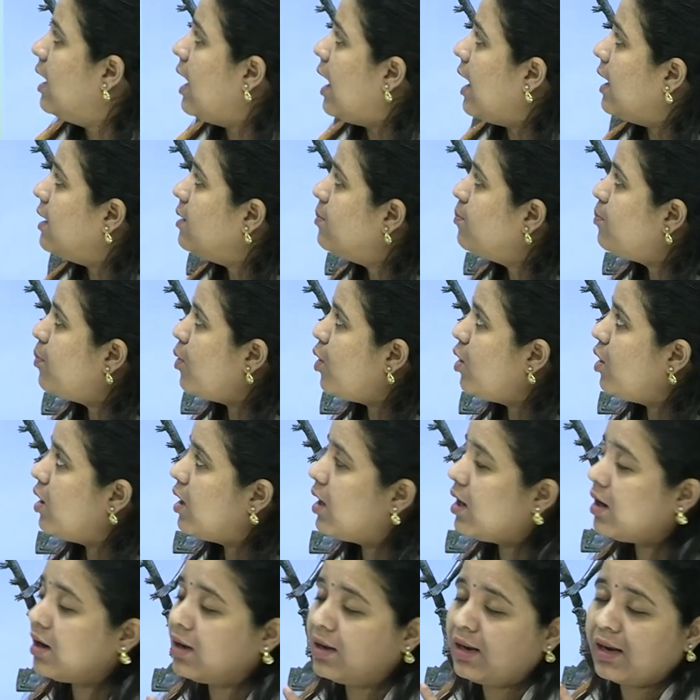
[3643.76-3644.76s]
And
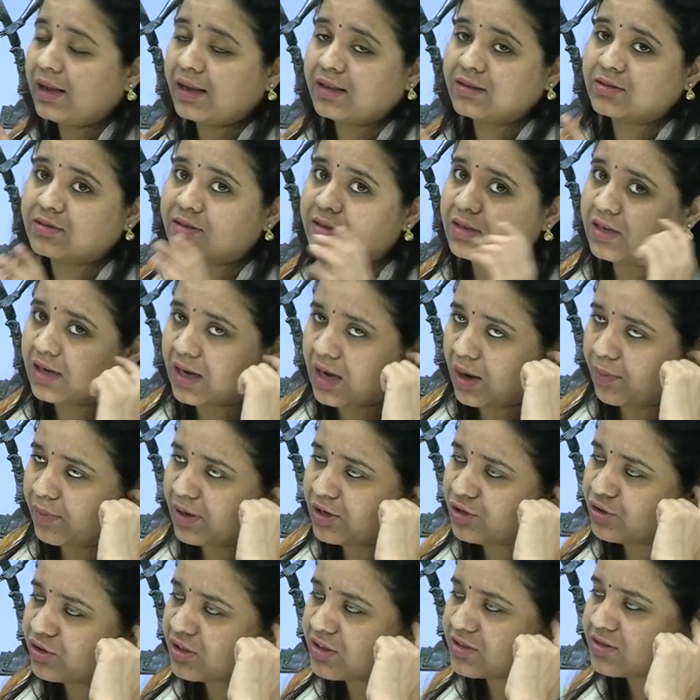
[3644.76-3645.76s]

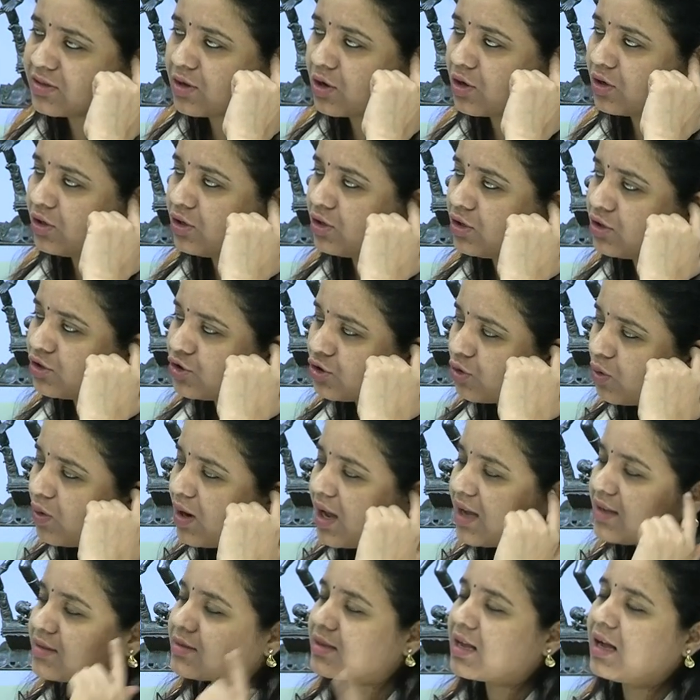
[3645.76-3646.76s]
coming to the
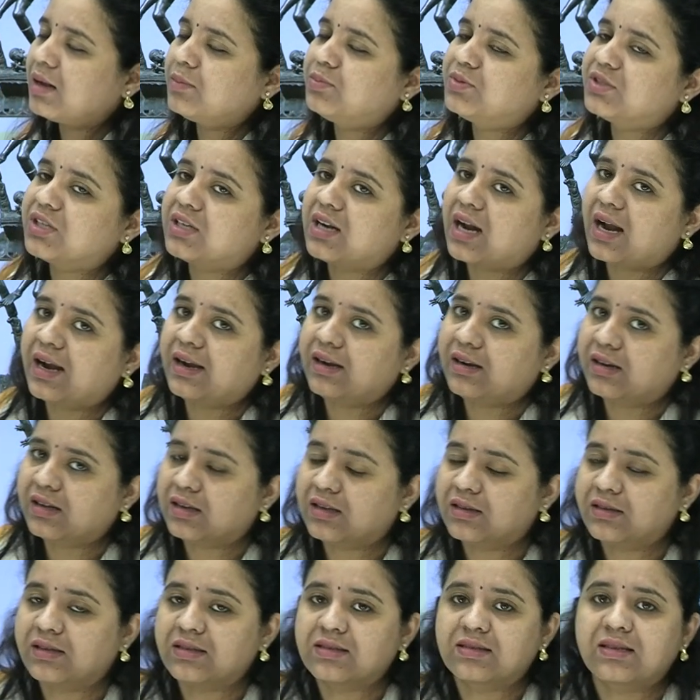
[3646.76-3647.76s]
Chola sculpture, I
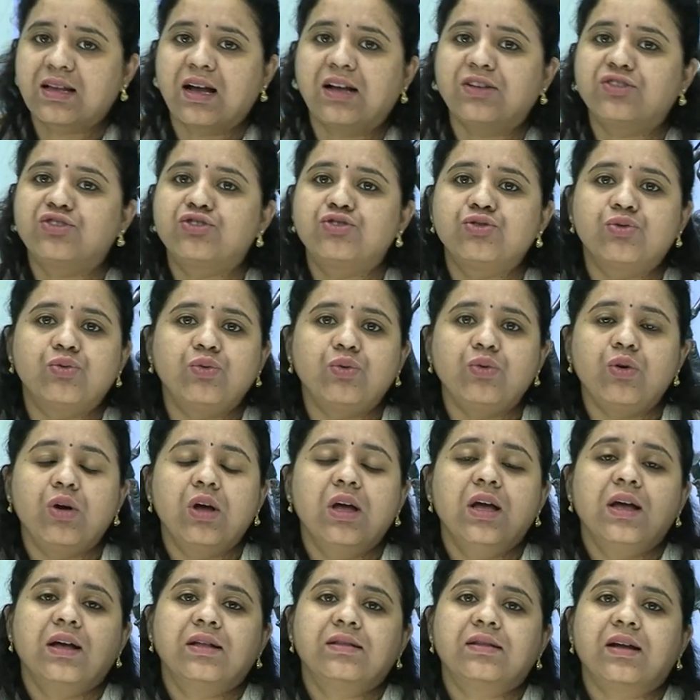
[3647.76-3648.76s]
discussed two,
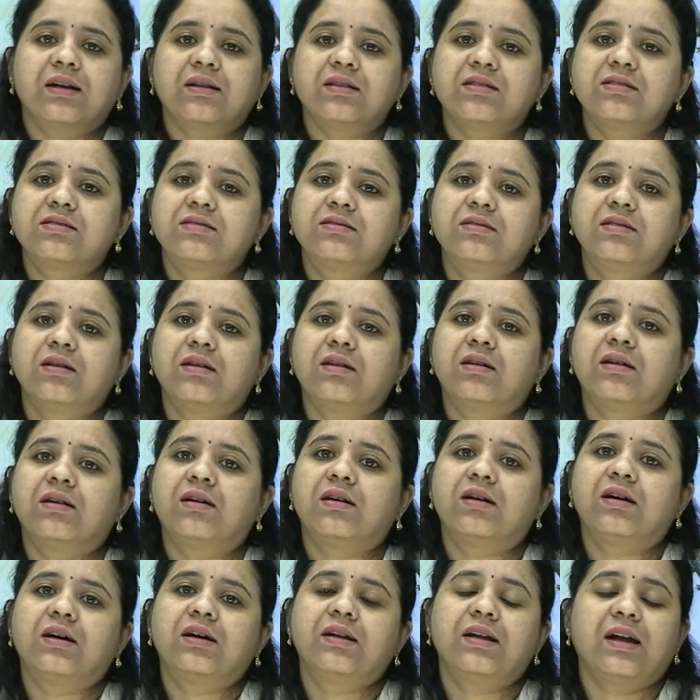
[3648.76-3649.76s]
that is
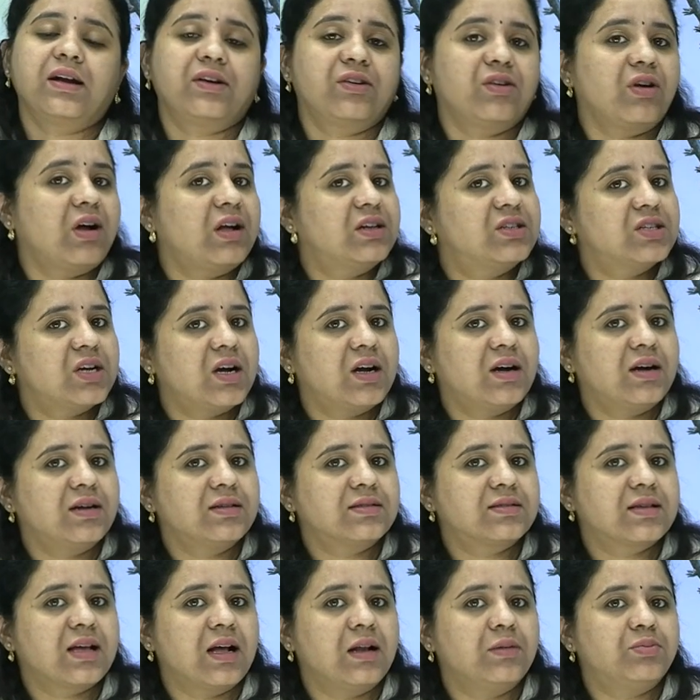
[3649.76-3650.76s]
the
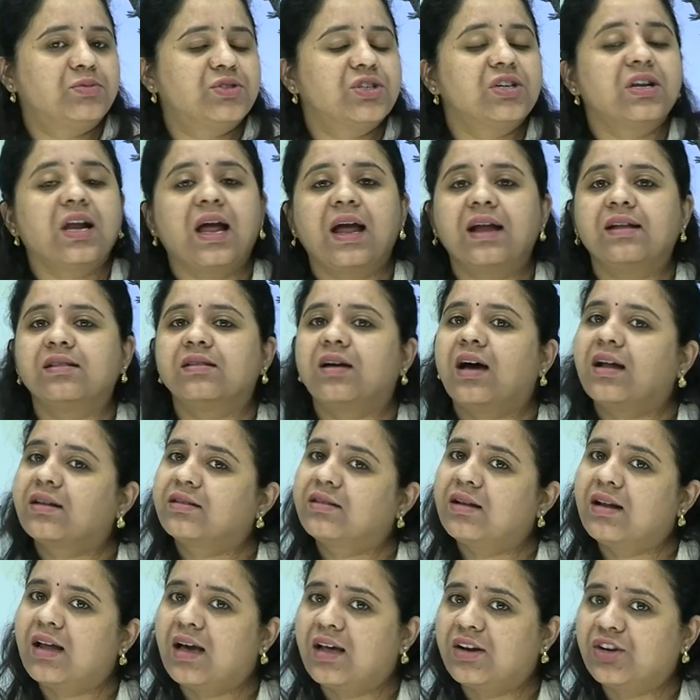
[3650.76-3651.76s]
Nataraja sculpture and the
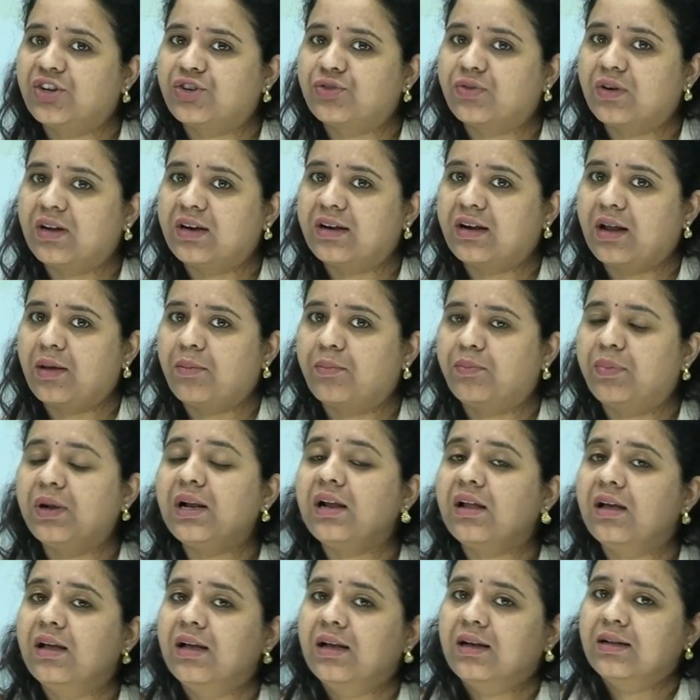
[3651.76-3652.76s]
Ardhanarishwara temple.
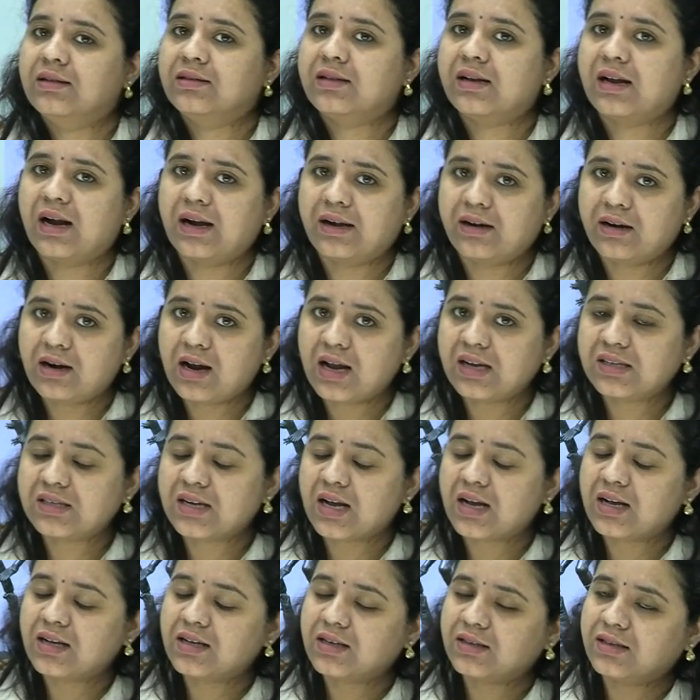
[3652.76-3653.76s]
The
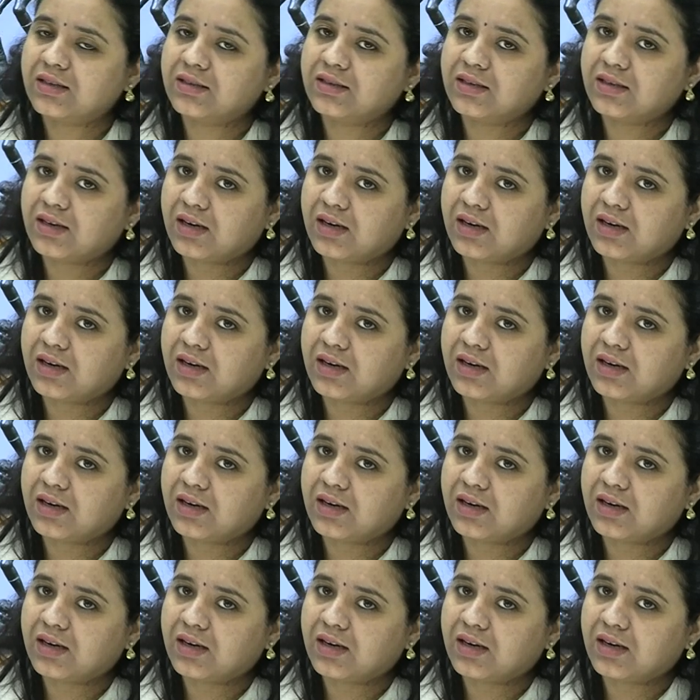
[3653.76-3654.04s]
Nataraja